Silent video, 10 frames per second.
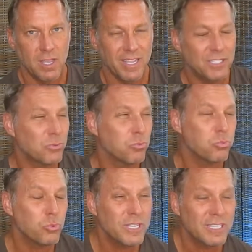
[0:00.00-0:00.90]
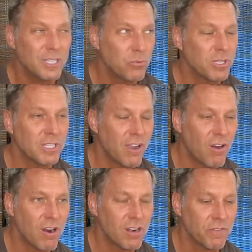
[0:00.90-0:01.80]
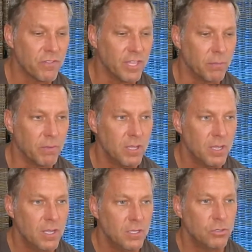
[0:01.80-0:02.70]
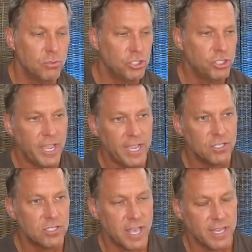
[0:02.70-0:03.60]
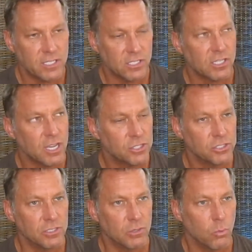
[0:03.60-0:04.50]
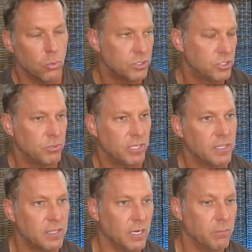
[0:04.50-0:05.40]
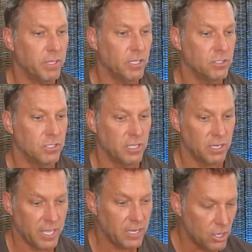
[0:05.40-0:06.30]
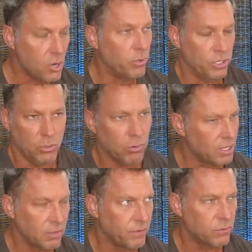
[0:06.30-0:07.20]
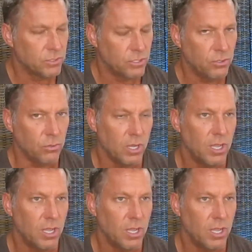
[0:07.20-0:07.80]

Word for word: it's really really hard for them to change that discussion once you get there because they know you were on the phone too